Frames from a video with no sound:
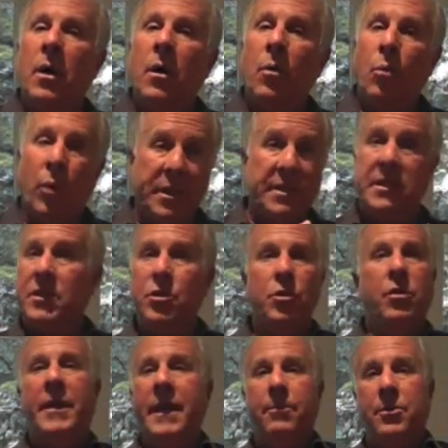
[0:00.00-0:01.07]
once
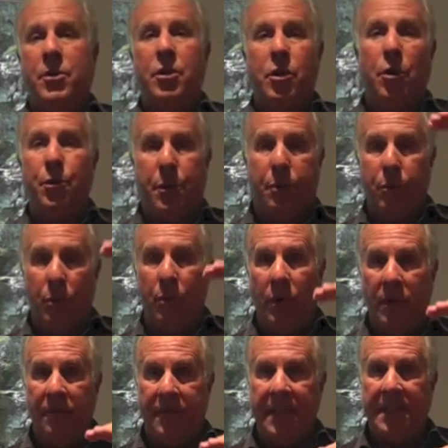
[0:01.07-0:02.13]
you're able to go through
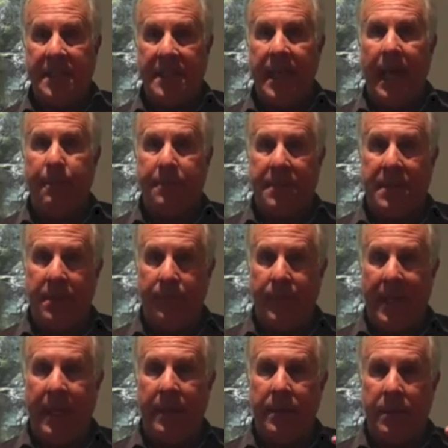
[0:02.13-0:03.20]
all of these steps
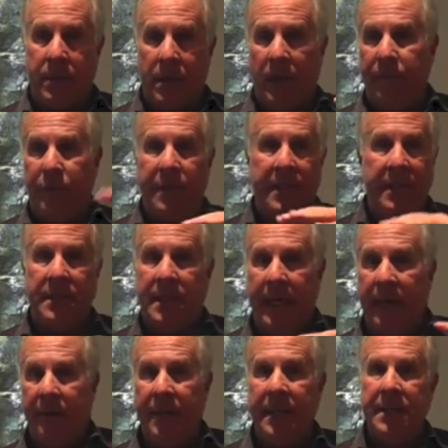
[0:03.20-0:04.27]
and cover these
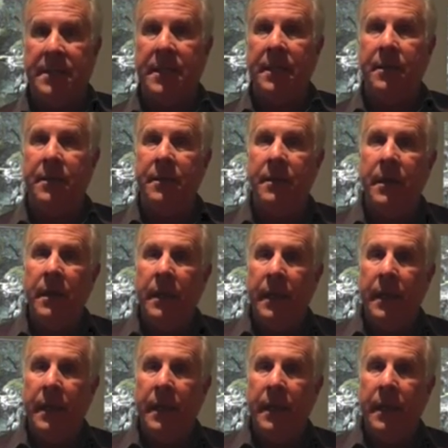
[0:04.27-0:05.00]
areas in